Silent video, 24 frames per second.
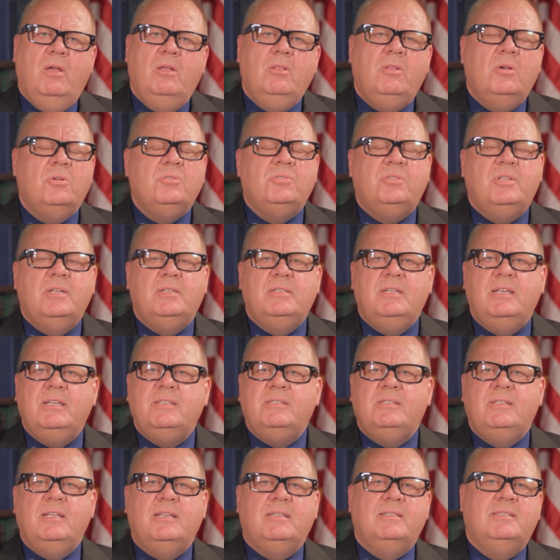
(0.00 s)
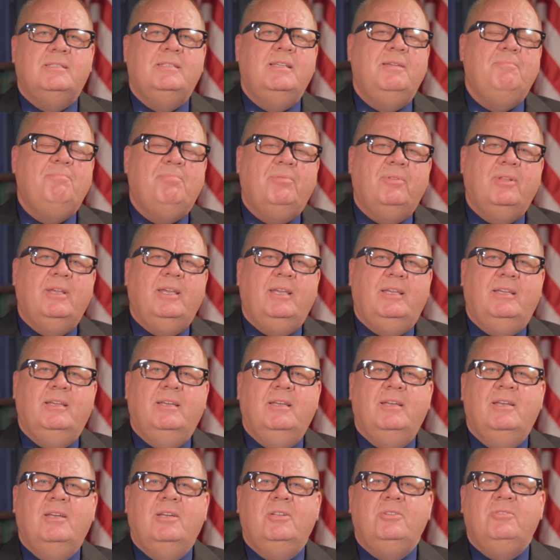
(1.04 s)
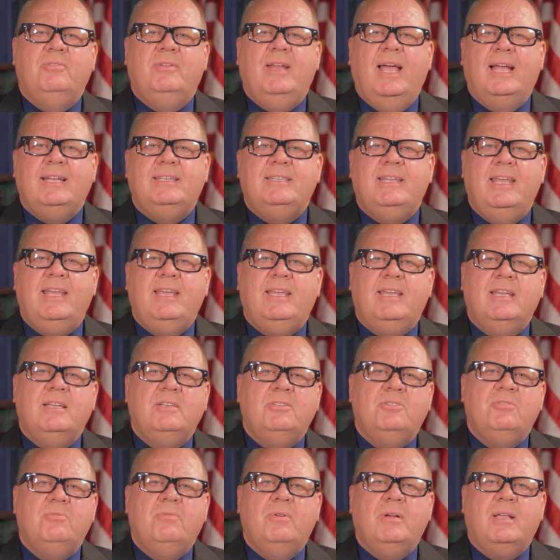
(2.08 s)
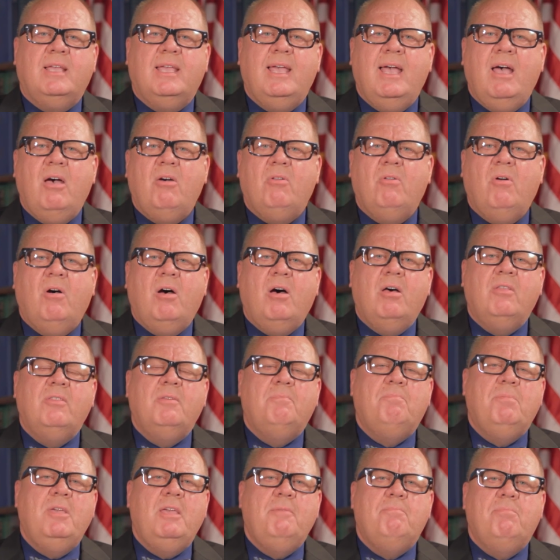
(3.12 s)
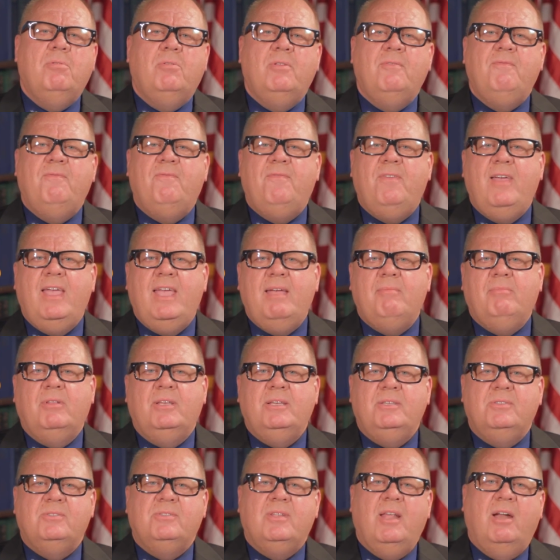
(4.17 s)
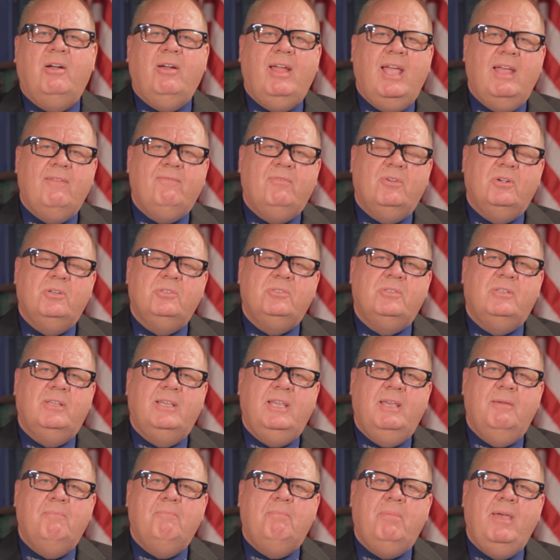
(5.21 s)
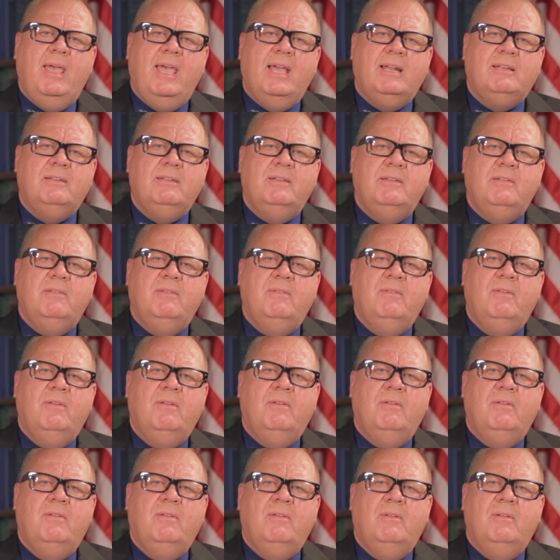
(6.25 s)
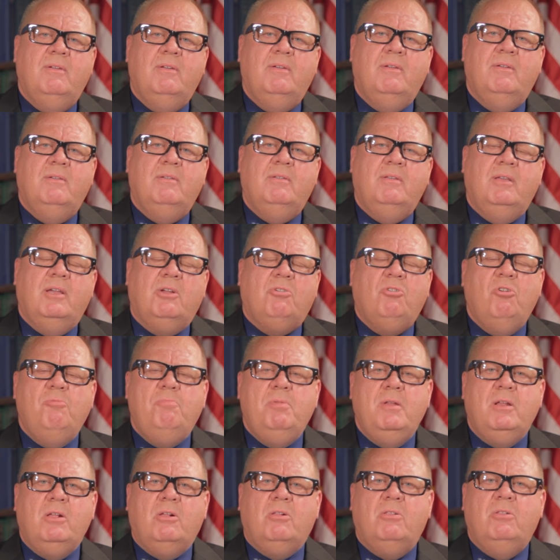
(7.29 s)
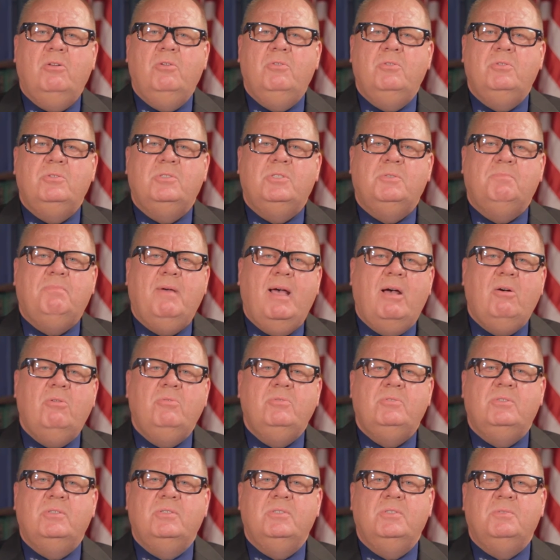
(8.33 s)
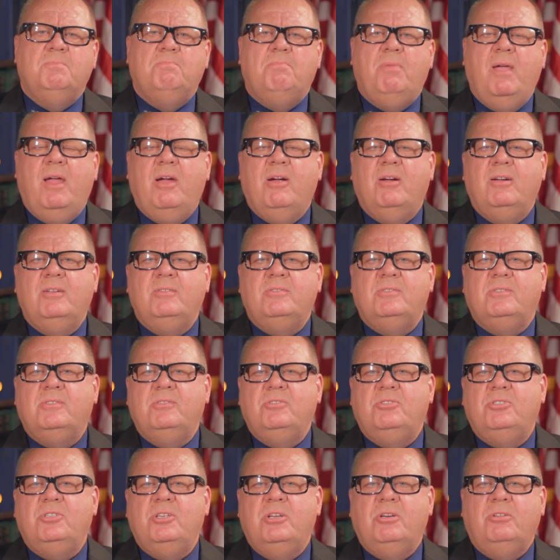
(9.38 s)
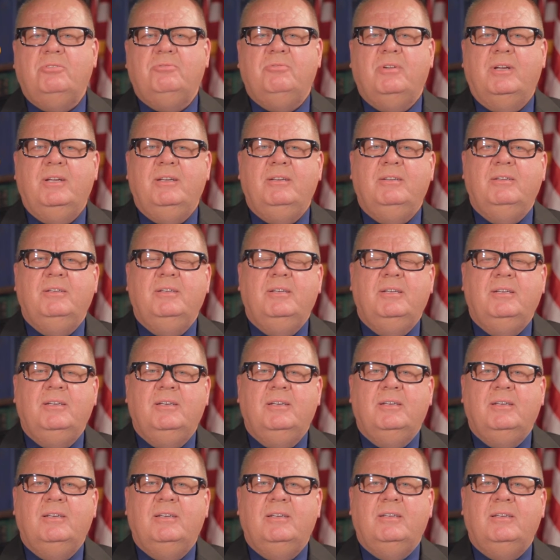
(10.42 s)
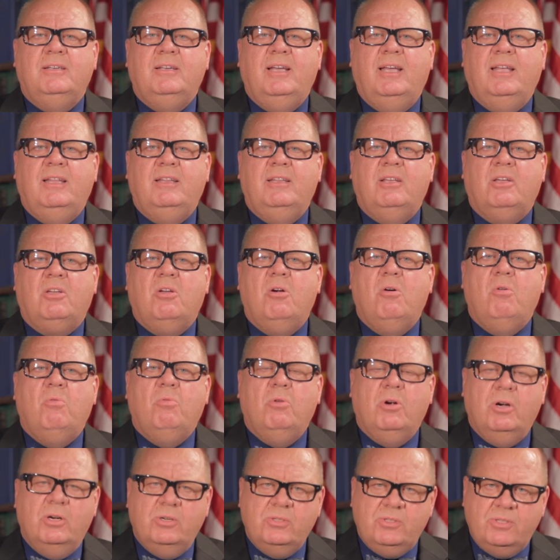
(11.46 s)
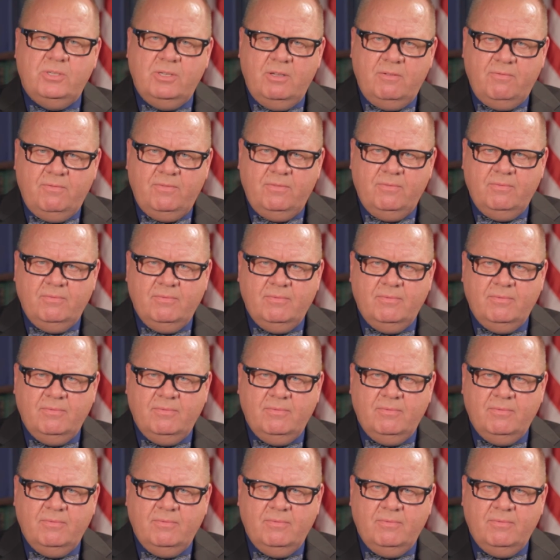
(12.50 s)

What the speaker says: Those statistics simply do not take into account all the people and families that are adversely impacted. That group includes spouses, parents, and children, and the coercive